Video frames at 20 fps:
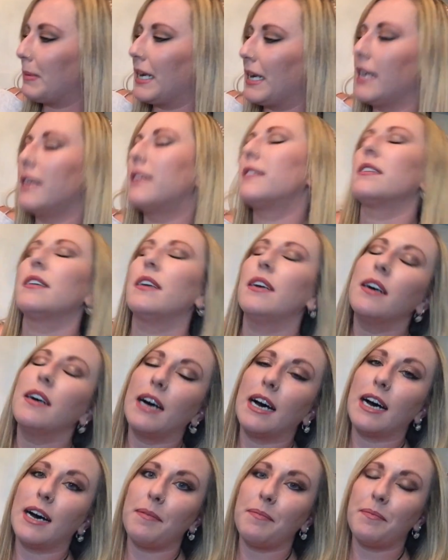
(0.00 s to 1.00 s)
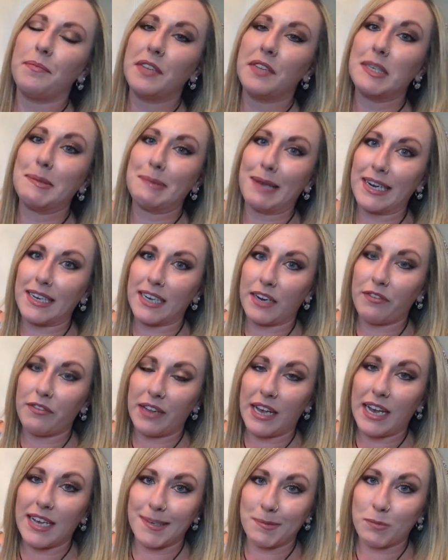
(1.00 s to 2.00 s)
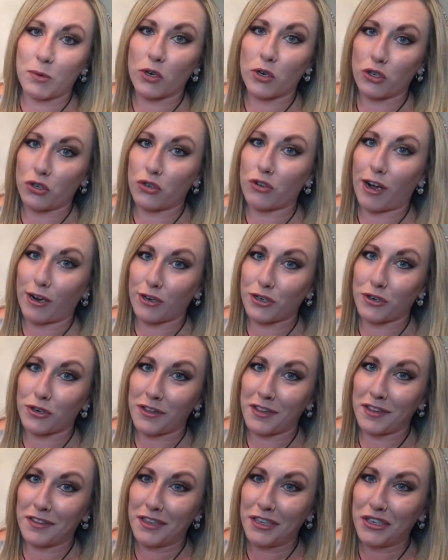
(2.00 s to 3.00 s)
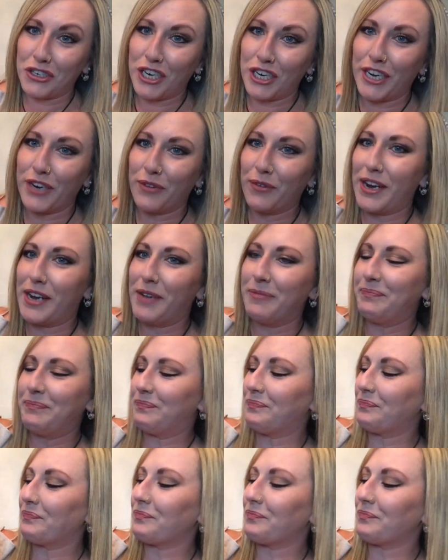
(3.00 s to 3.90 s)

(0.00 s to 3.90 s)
but um, this bag definitely has more structure than the chain around.